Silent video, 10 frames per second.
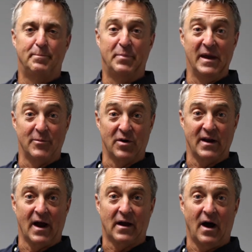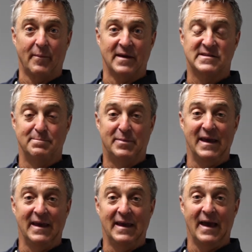beamer.com, that's
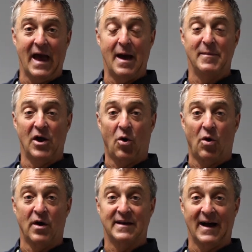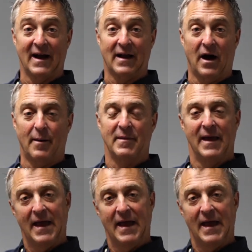BEMER.com,